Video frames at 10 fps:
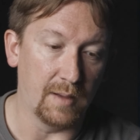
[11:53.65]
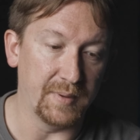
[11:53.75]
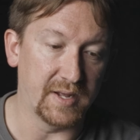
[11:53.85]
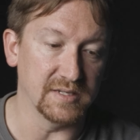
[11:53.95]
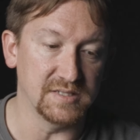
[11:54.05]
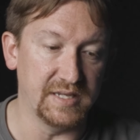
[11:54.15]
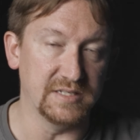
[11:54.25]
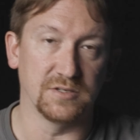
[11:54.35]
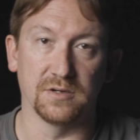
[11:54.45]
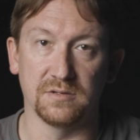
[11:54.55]
because
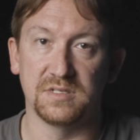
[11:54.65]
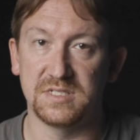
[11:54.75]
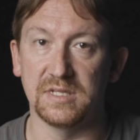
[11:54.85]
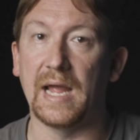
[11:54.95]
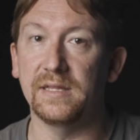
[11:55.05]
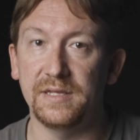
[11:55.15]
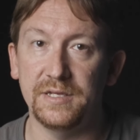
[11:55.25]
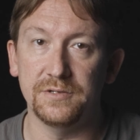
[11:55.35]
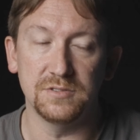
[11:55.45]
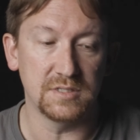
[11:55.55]
these are slightly
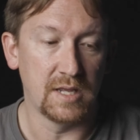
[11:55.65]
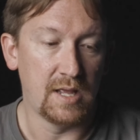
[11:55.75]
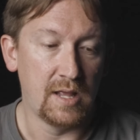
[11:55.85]
used.